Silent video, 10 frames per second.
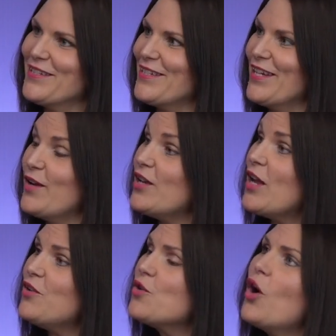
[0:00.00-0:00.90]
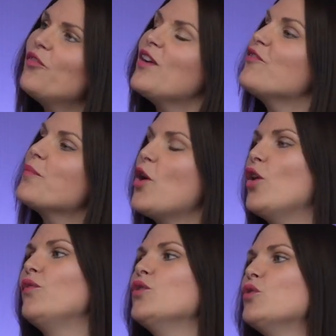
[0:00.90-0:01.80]
good to know. And have you got a favourite
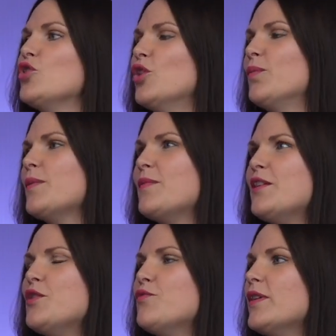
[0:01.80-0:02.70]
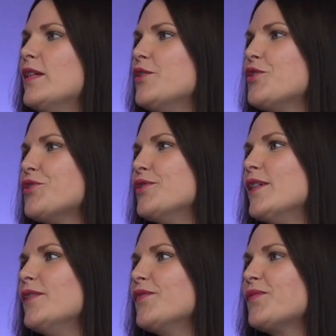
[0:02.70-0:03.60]
part of your job, something you really
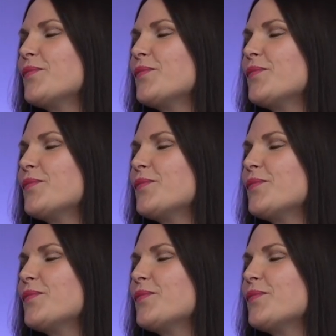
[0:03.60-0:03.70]
enjoy?